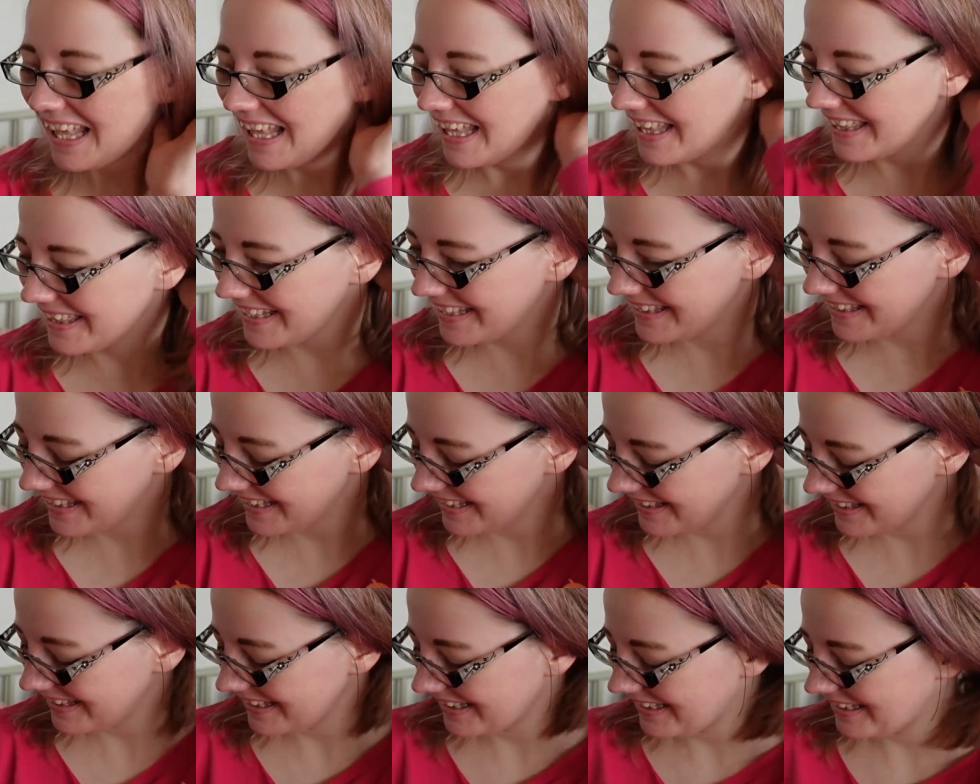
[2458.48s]

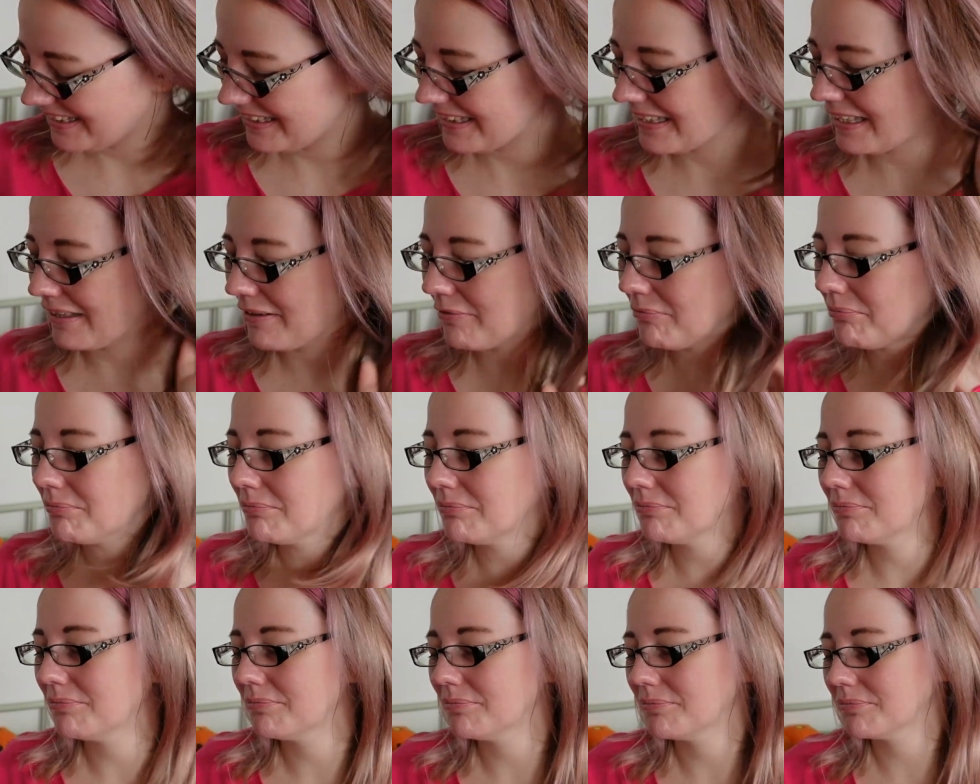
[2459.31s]
the
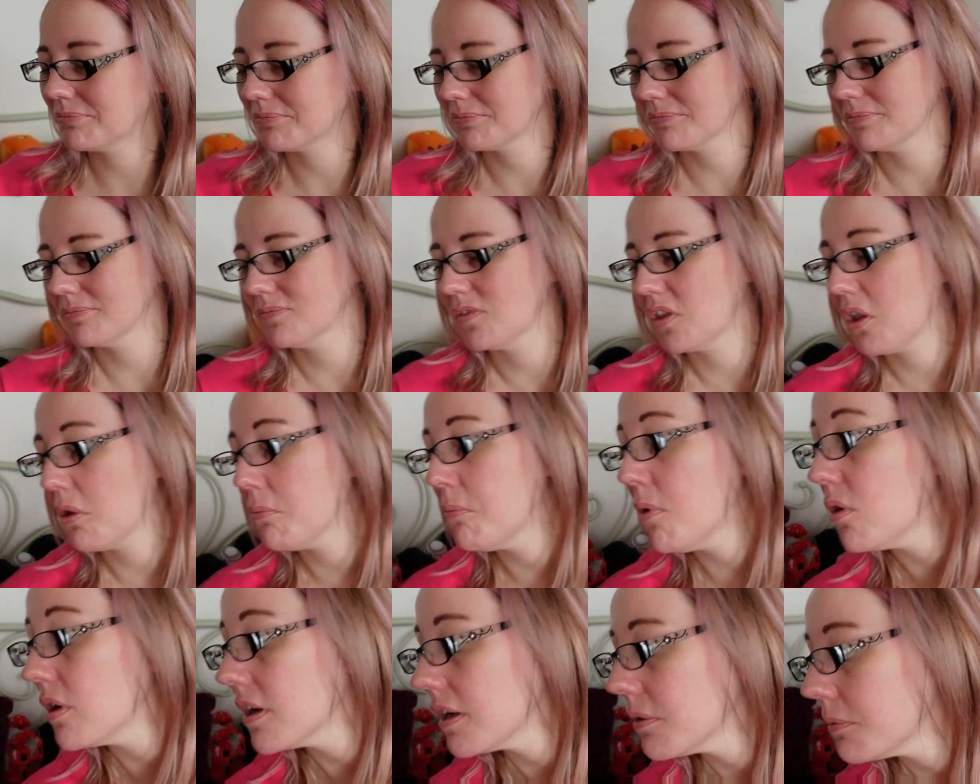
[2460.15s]

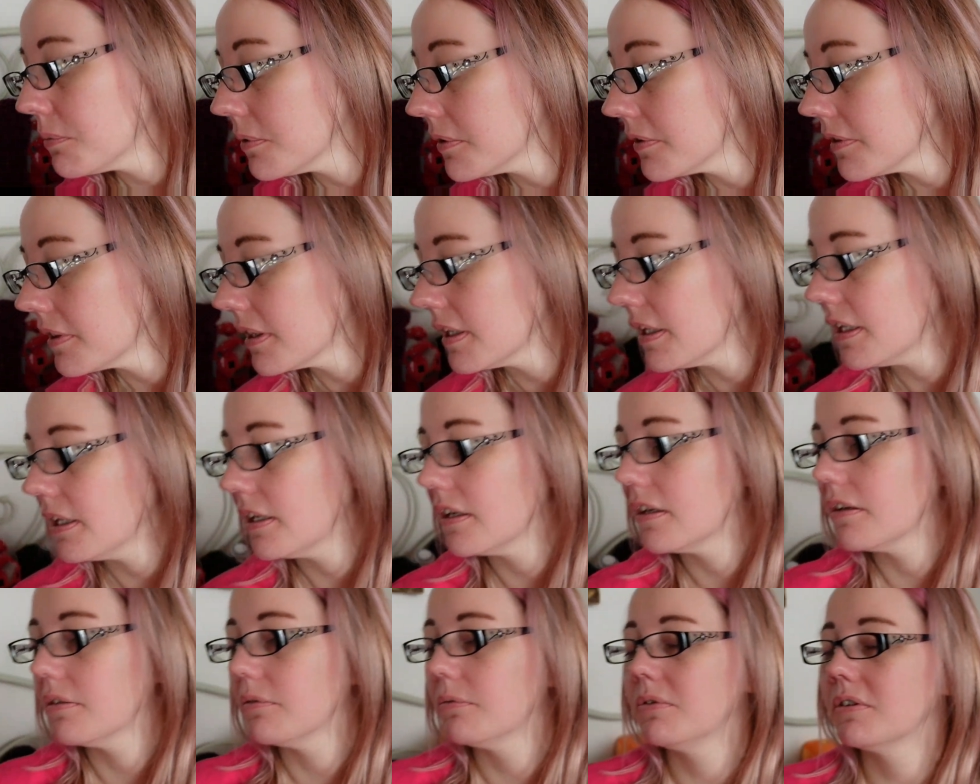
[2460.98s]
mohair one, the
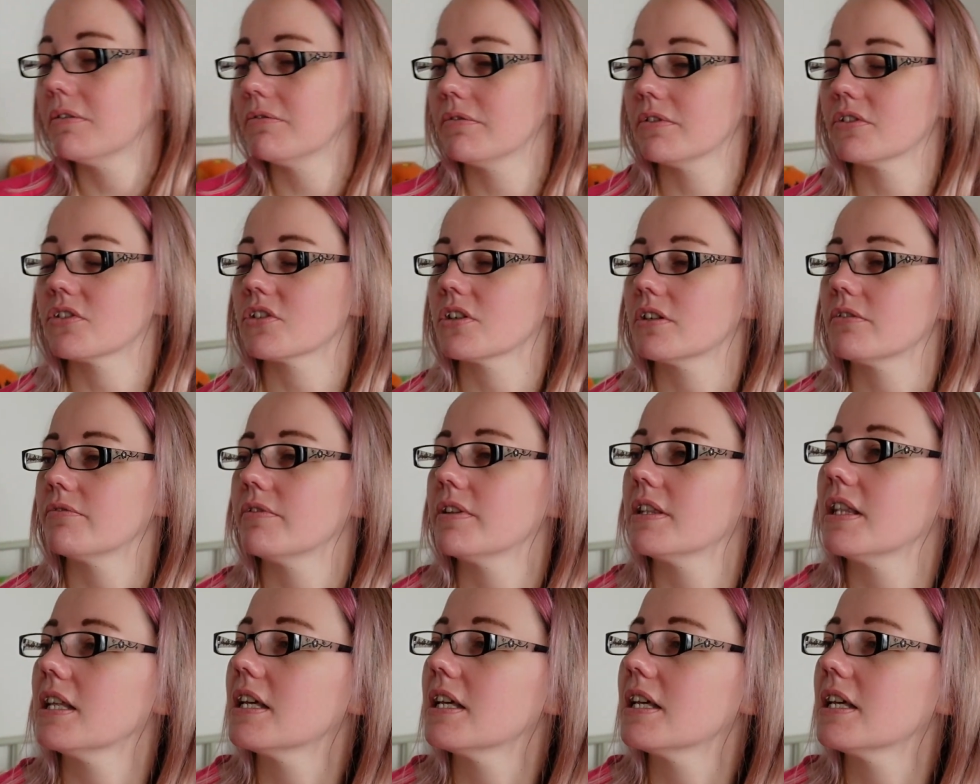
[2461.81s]
one started with